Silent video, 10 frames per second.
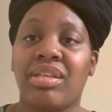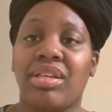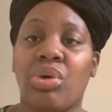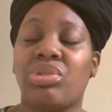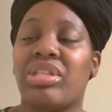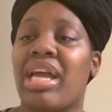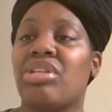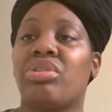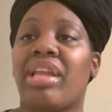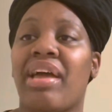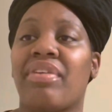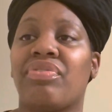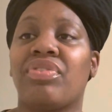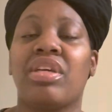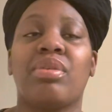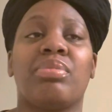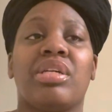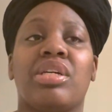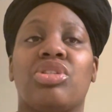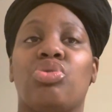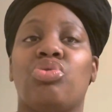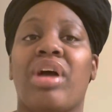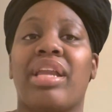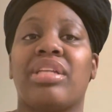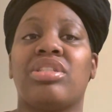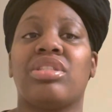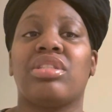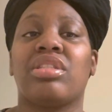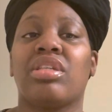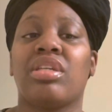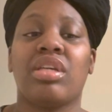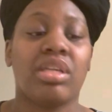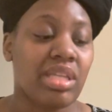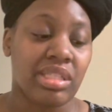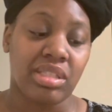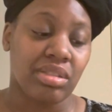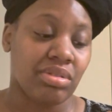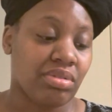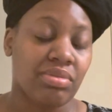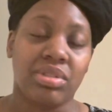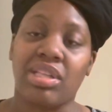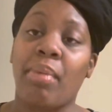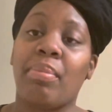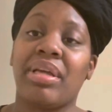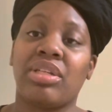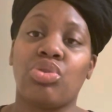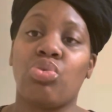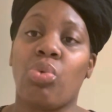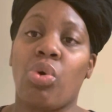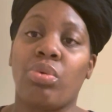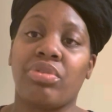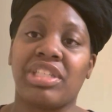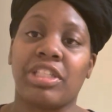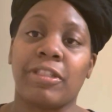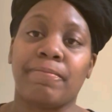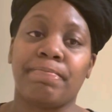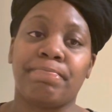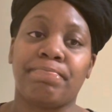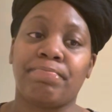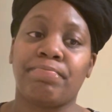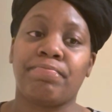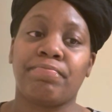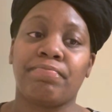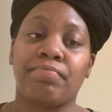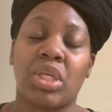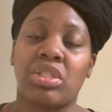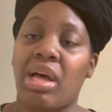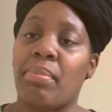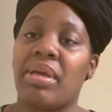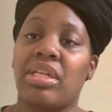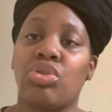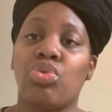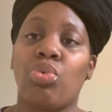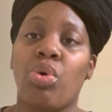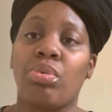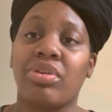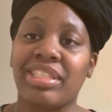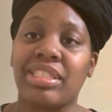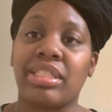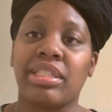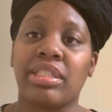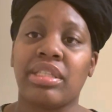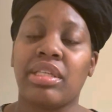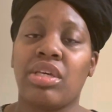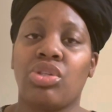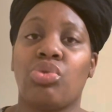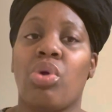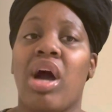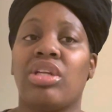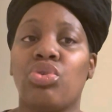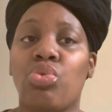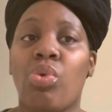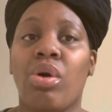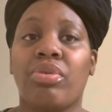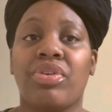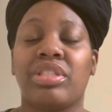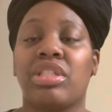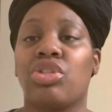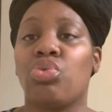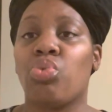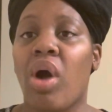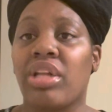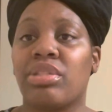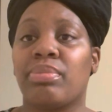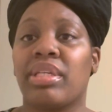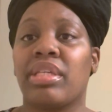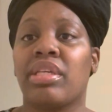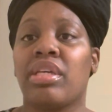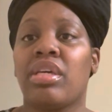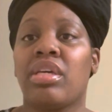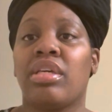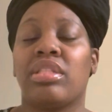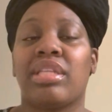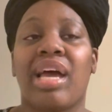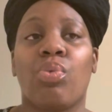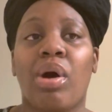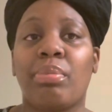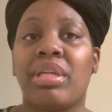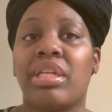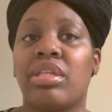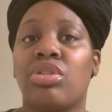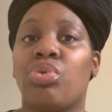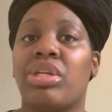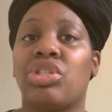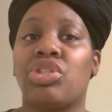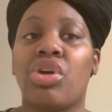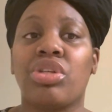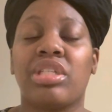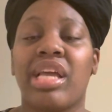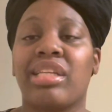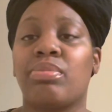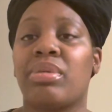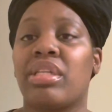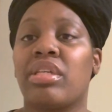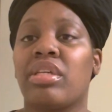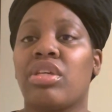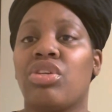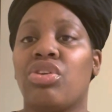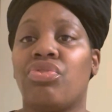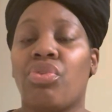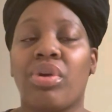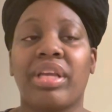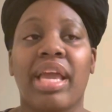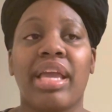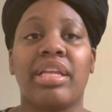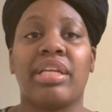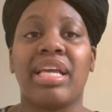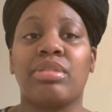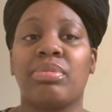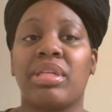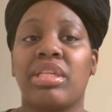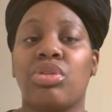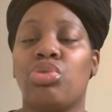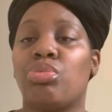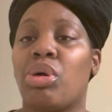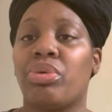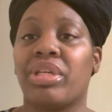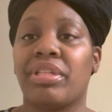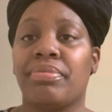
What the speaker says: Don't change your life because you try to just listen. Stop being a lukewarm Christian. Stop being a lukewarm Christian. You are a lukewarm Christian. You watching me. It's like one minute you in the church, next minute you're fornicating, the next minute you smoking.